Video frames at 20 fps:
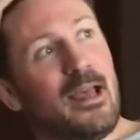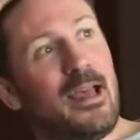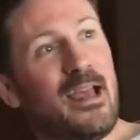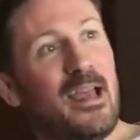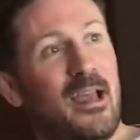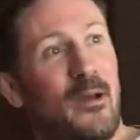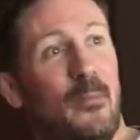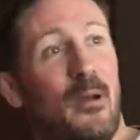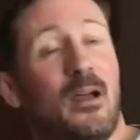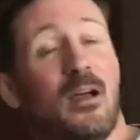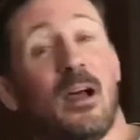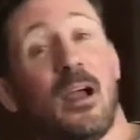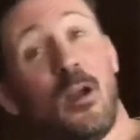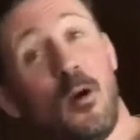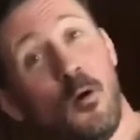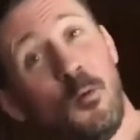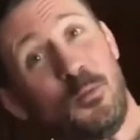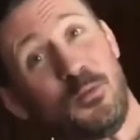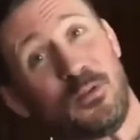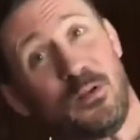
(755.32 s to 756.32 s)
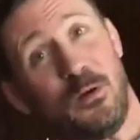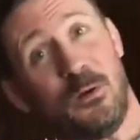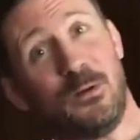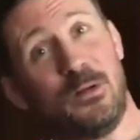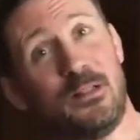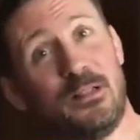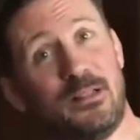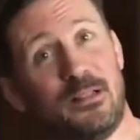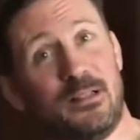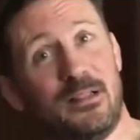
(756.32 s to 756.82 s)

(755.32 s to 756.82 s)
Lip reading: I hope so.